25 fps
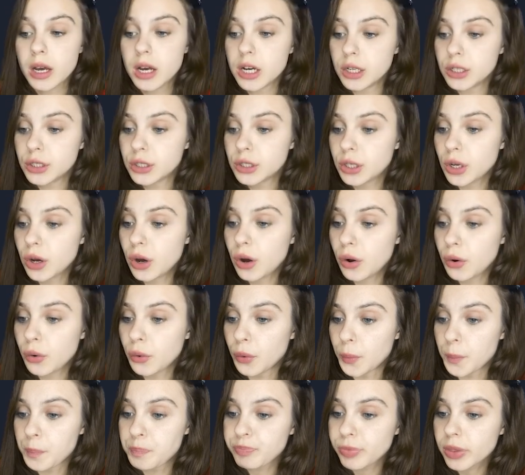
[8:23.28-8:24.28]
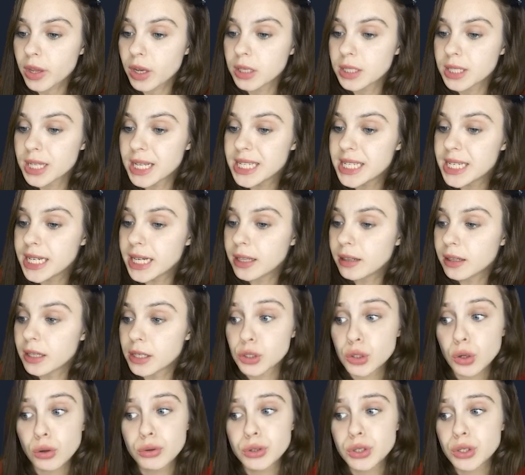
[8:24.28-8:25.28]
So the deal
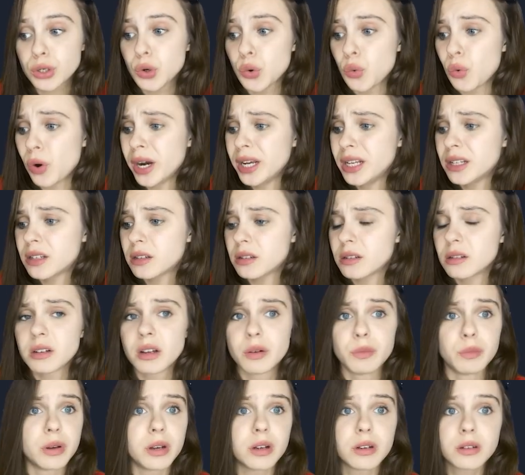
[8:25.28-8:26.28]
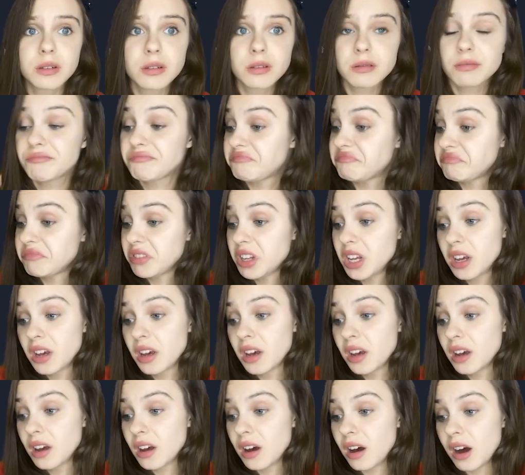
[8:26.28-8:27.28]
is also quite dubious.
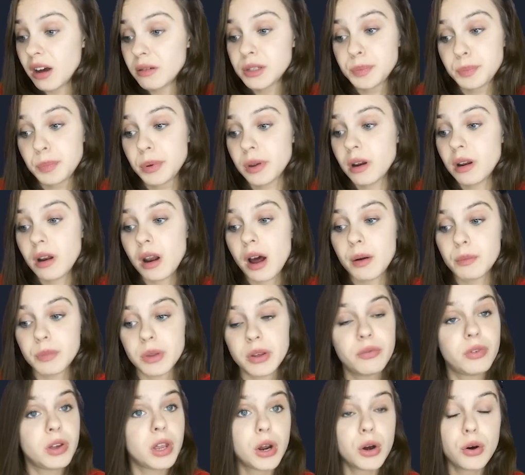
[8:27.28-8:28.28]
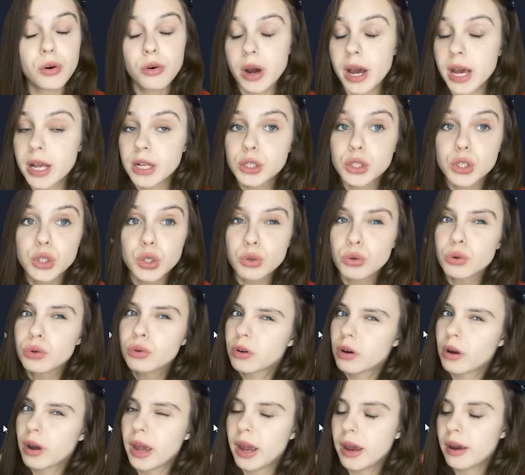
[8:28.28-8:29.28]
I'm speeding up the video and you
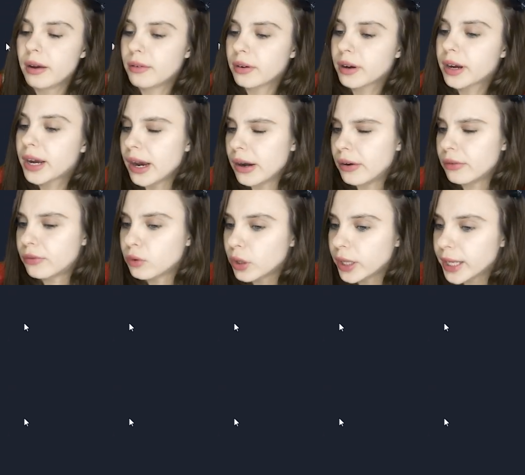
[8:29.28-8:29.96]
look carefully.